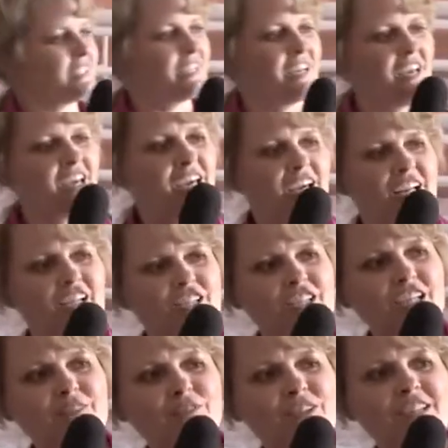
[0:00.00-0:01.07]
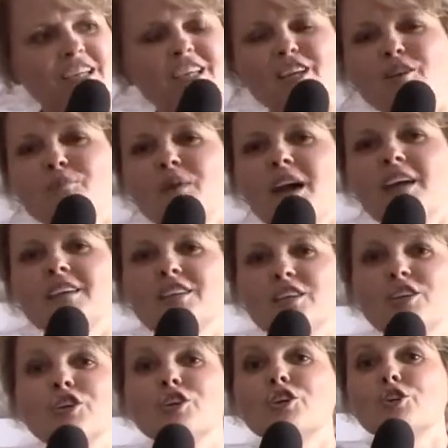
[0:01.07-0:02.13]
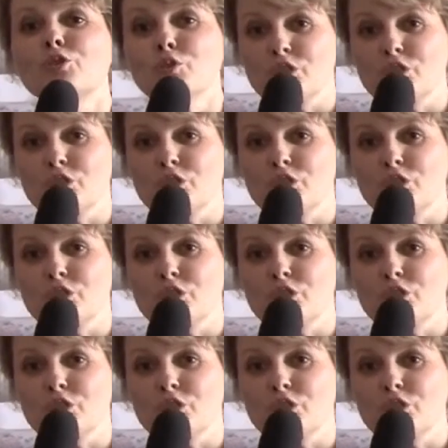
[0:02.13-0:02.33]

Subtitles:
When the child was brought to this home, they